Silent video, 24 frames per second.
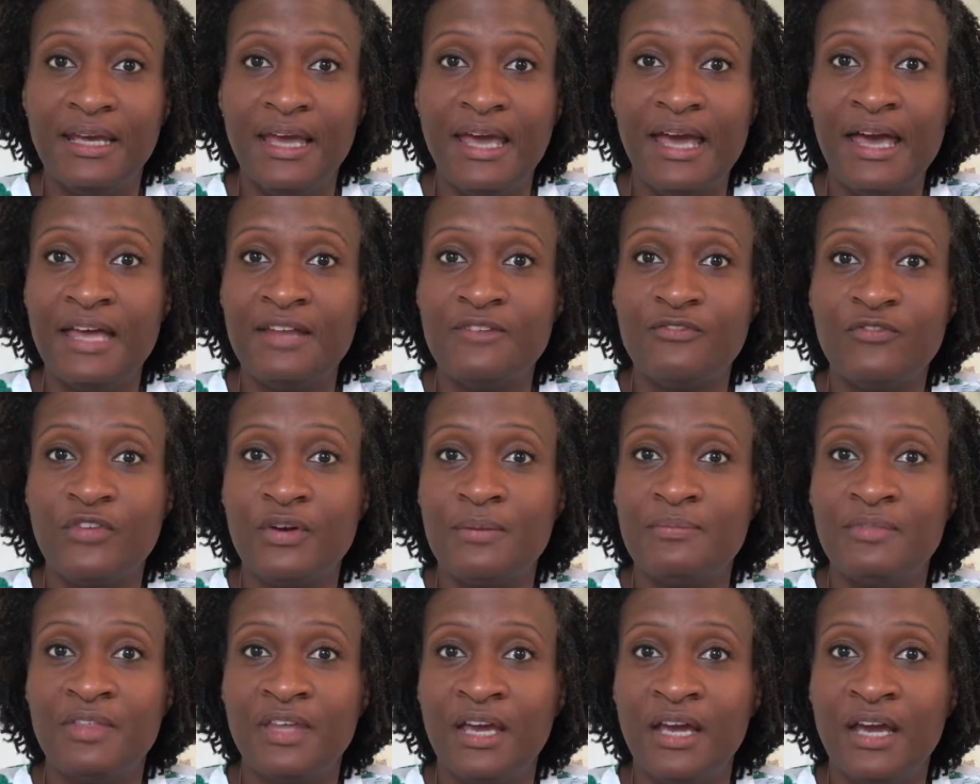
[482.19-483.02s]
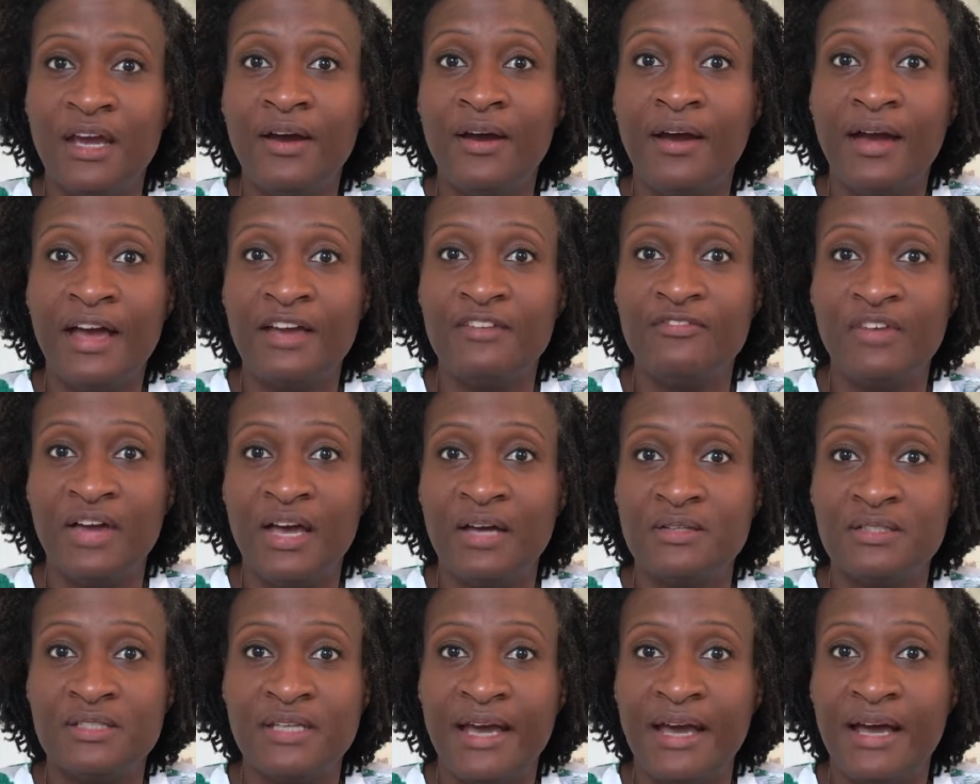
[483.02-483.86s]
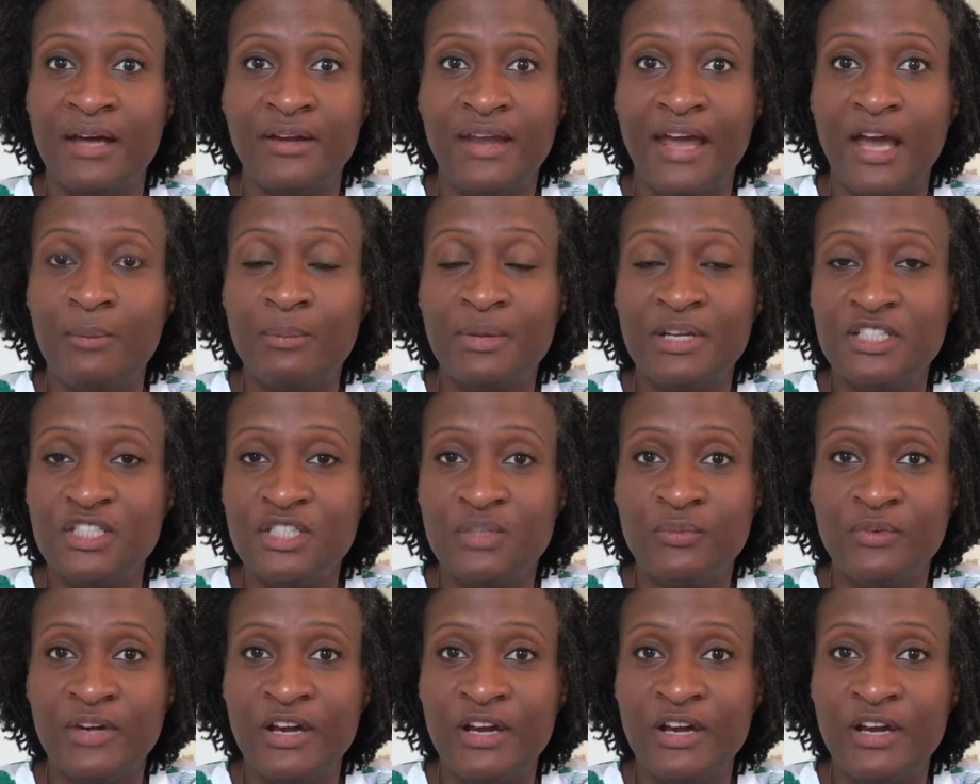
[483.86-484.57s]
And from there, I found out how much